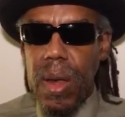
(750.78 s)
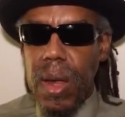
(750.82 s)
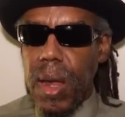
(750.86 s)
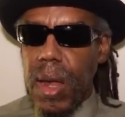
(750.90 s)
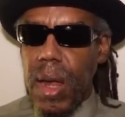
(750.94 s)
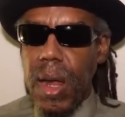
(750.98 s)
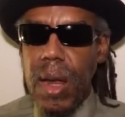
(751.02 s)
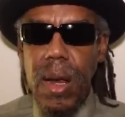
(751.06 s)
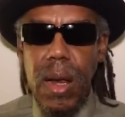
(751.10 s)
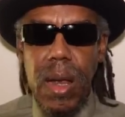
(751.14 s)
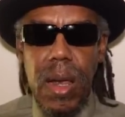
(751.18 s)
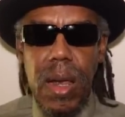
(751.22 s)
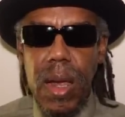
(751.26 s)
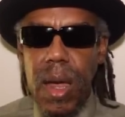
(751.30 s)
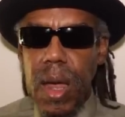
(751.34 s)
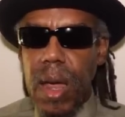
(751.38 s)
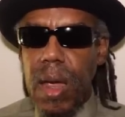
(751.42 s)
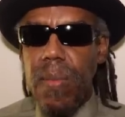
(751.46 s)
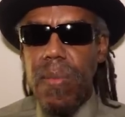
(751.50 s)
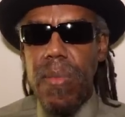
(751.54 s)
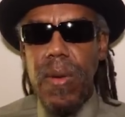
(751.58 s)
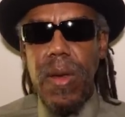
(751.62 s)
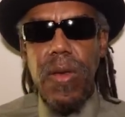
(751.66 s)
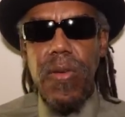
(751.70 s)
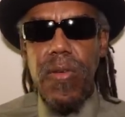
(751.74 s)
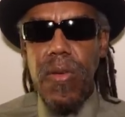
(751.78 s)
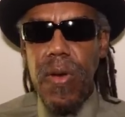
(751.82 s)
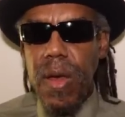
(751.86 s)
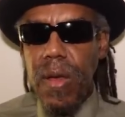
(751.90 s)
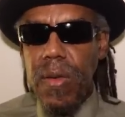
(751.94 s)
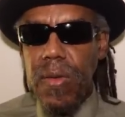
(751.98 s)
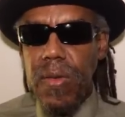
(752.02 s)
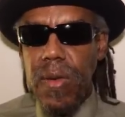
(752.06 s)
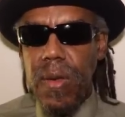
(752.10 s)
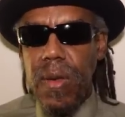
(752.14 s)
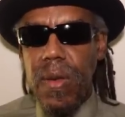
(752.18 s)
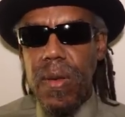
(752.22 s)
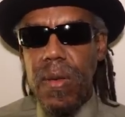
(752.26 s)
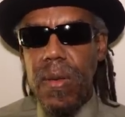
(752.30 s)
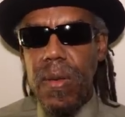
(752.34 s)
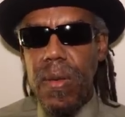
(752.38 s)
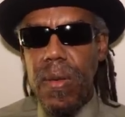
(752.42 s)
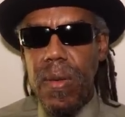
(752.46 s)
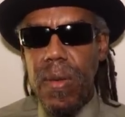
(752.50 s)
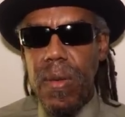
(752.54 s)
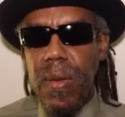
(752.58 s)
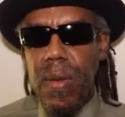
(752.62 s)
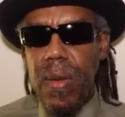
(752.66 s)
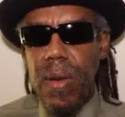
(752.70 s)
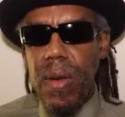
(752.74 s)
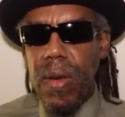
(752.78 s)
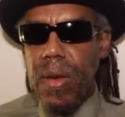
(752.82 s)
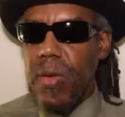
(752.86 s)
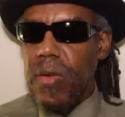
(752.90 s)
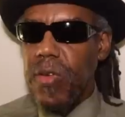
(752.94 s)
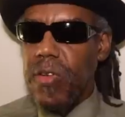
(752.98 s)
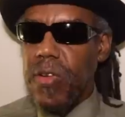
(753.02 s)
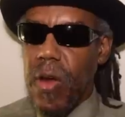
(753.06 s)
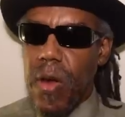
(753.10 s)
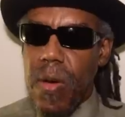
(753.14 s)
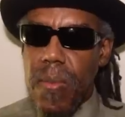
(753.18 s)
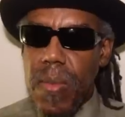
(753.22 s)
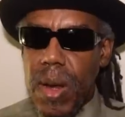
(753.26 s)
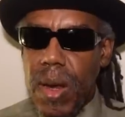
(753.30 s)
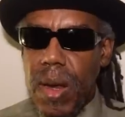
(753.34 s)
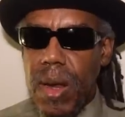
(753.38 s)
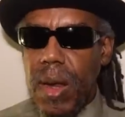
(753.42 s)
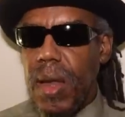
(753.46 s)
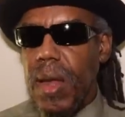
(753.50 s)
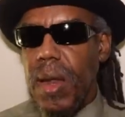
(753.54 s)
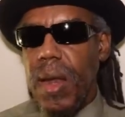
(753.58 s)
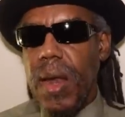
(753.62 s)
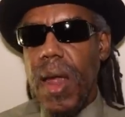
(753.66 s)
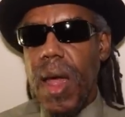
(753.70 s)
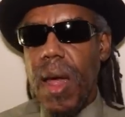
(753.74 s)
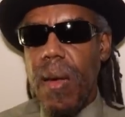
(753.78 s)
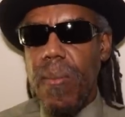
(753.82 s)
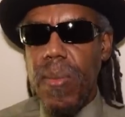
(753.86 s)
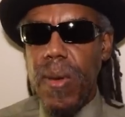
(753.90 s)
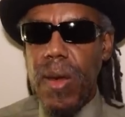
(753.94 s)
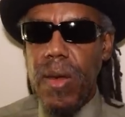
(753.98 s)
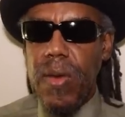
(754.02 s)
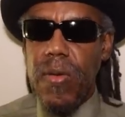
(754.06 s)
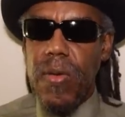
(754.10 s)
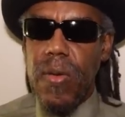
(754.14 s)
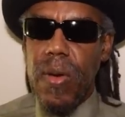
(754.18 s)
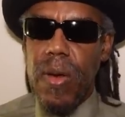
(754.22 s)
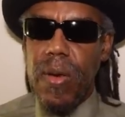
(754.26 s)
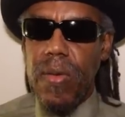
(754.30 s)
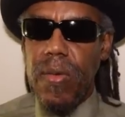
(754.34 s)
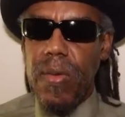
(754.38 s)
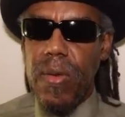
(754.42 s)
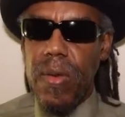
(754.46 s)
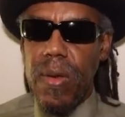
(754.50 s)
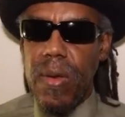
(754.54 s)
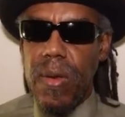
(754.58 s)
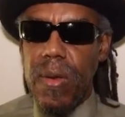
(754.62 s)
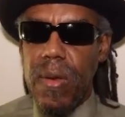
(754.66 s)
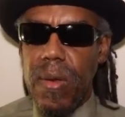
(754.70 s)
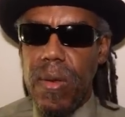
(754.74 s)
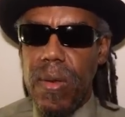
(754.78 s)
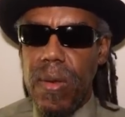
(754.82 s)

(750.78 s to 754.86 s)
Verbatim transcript: England can't be trusted. Germany cannot be trusted.